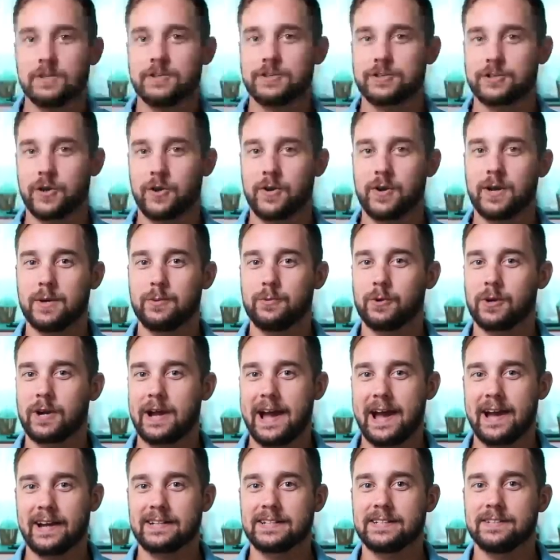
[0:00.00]
Sorry we're
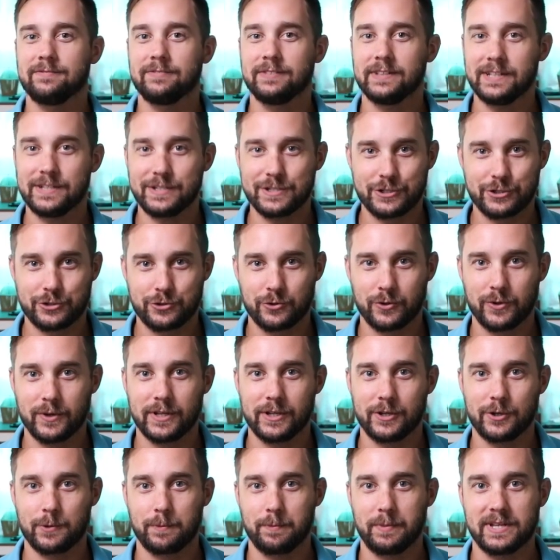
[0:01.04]
actively
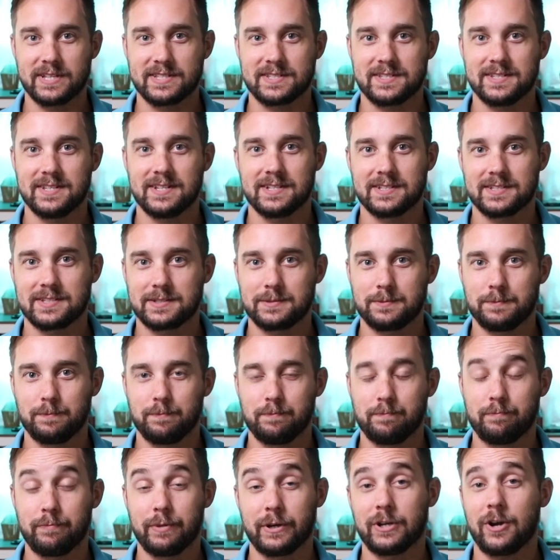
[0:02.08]
destroying your business,
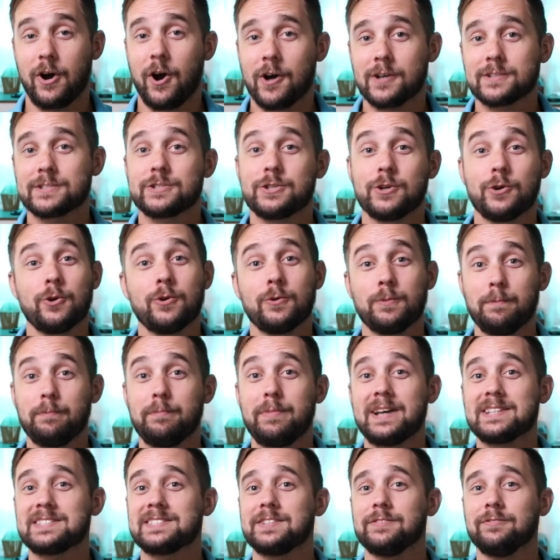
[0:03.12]
but also
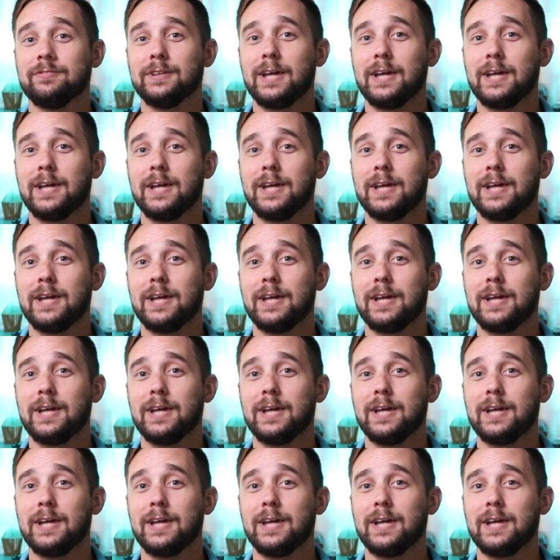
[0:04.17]
best of